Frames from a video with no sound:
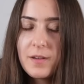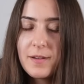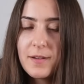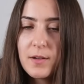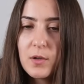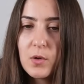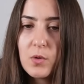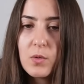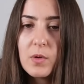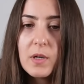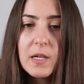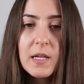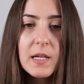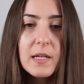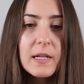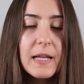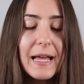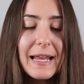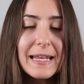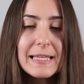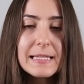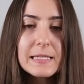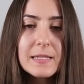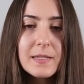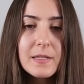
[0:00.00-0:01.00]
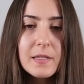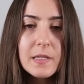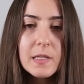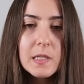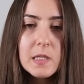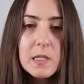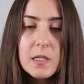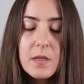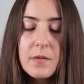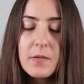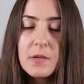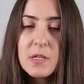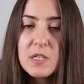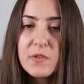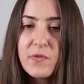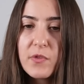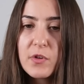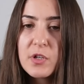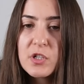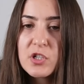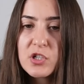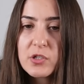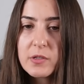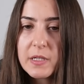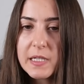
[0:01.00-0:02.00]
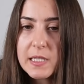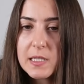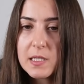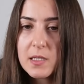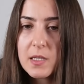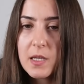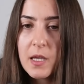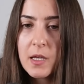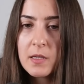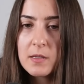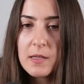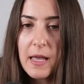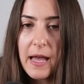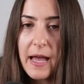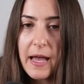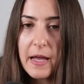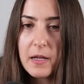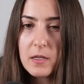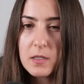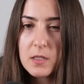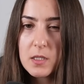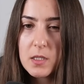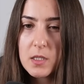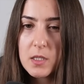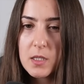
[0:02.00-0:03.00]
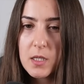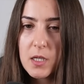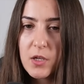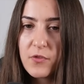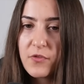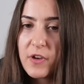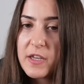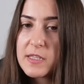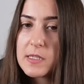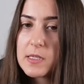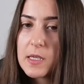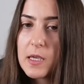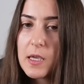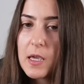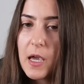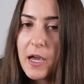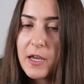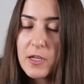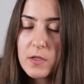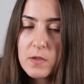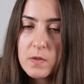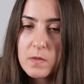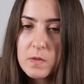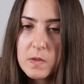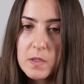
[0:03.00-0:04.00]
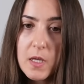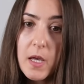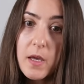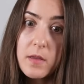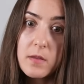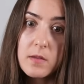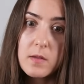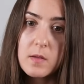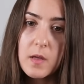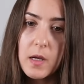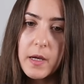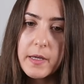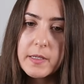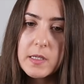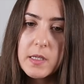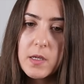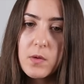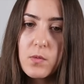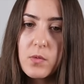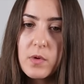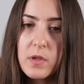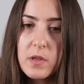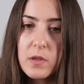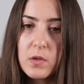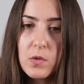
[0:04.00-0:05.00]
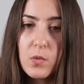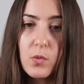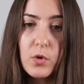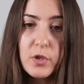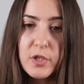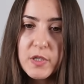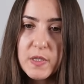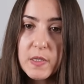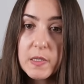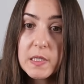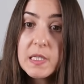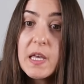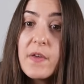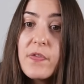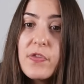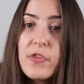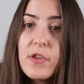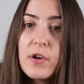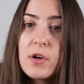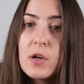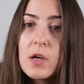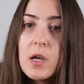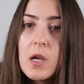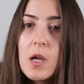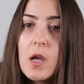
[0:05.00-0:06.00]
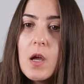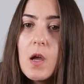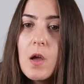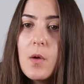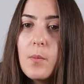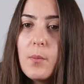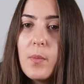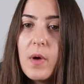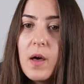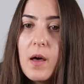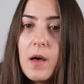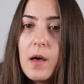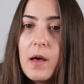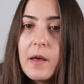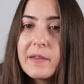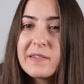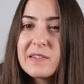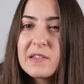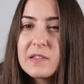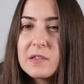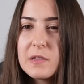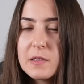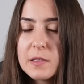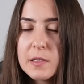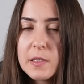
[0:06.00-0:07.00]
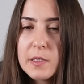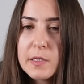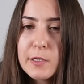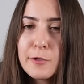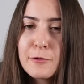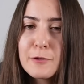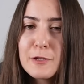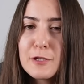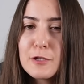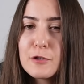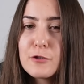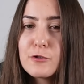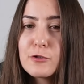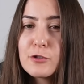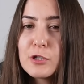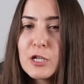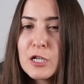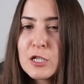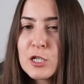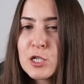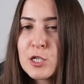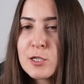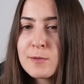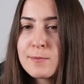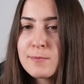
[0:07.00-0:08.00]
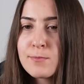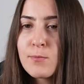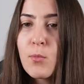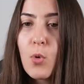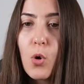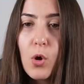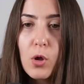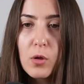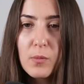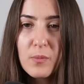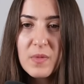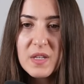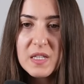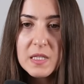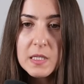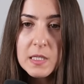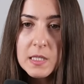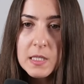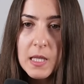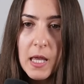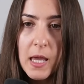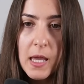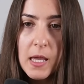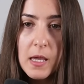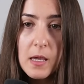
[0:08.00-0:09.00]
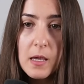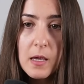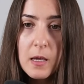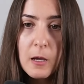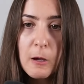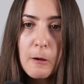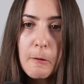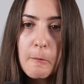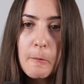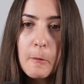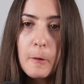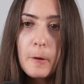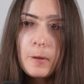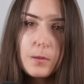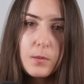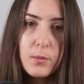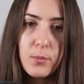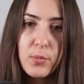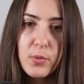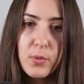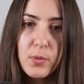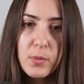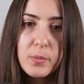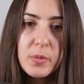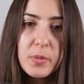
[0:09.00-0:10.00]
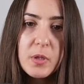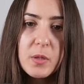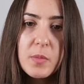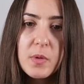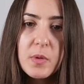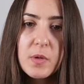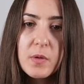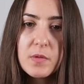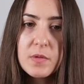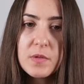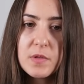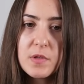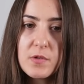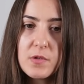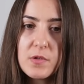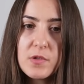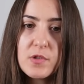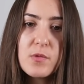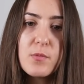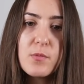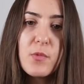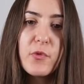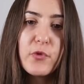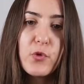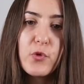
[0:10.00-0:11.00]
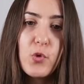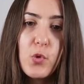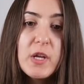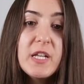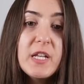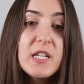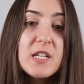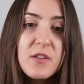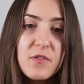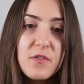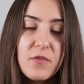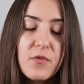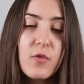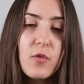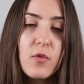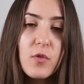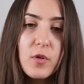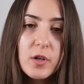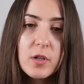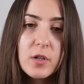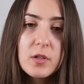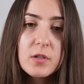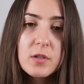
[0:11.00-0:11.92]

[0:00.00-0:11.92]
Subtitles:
Quick analysis. Here is very interesting that if I take with towards the center, but this is considered a small mistake, probably because there is the move queen d4.